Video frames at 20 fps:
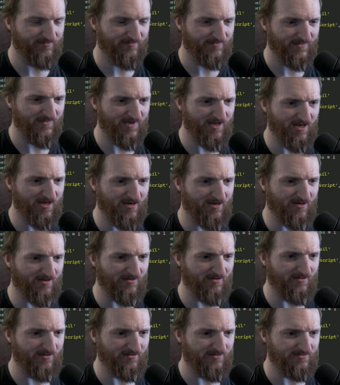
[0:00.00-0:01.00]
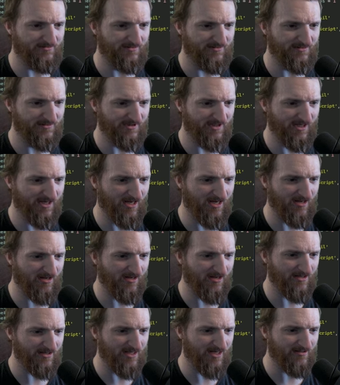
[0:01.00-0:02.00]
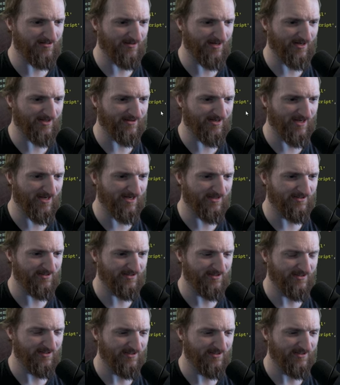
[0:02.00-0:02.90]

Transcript: Yeah, yeah, I kind of like that.